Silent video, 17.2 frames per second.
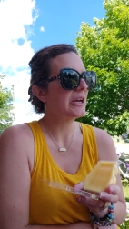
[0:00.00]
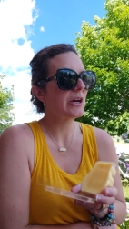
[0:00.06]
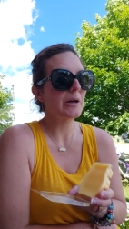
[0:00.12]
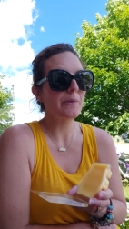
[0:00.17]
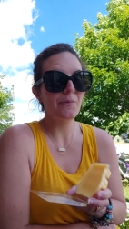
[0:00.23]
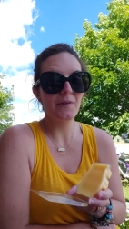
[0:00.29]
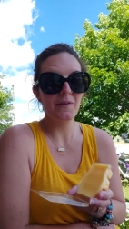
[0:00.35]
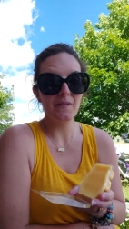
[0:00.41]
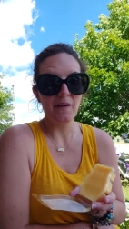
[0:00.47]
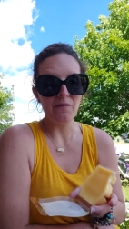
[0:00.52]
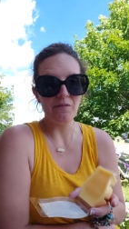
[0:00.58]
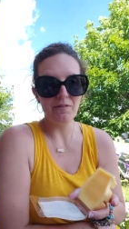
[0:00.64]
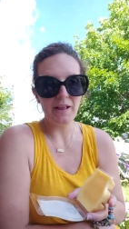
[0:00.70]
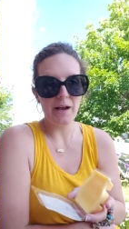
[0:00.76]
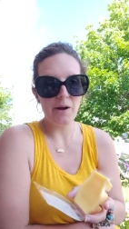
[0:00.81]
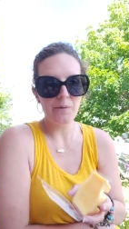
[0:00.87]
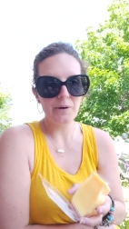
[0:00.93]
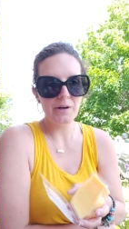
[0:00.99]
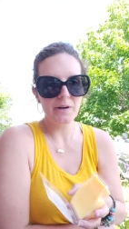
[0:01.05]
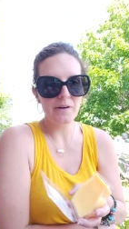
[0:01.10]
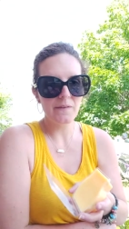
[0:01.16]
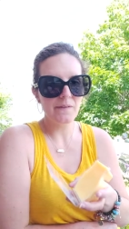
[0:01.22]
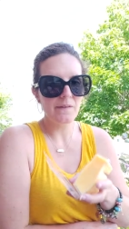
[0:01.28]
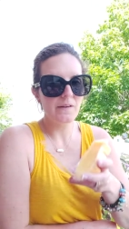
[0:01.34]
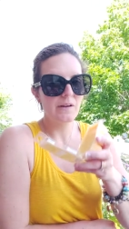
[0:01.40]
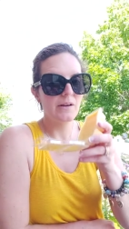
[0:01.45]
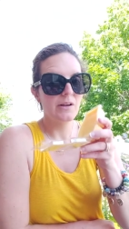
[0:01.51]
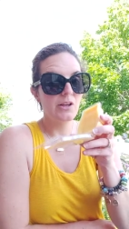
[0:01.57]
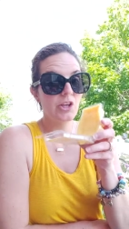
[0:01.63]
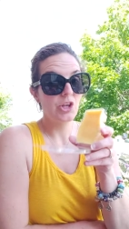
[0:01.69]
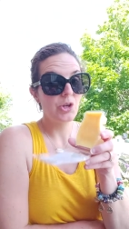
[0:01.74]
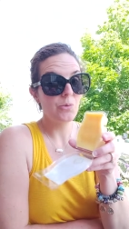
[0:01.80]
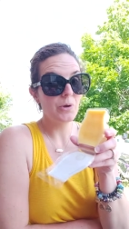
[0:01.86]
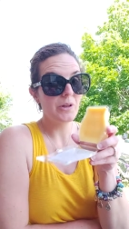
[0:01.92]
Here Comes the Sunflowers,
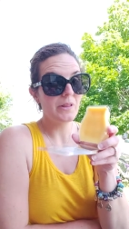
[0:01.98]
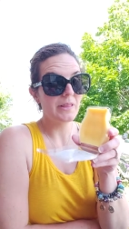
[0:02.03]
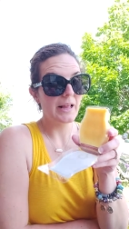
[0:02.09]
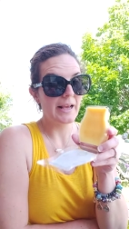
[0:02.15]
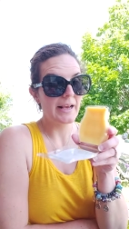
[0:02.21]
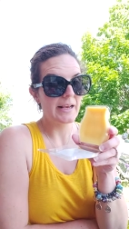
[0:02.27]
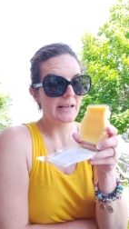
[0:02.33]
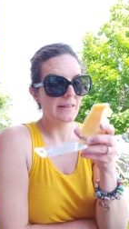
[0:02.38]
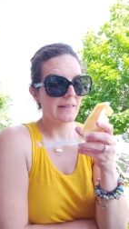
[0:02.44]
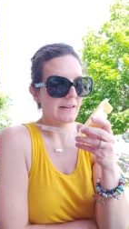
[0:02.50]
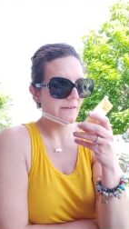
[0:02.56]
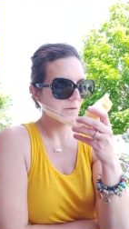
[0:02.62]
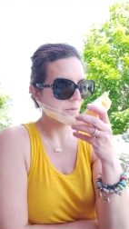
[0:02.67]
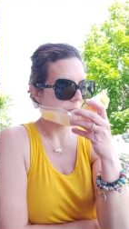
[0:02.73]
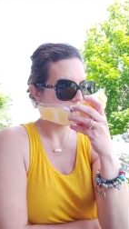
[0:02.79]
you will like this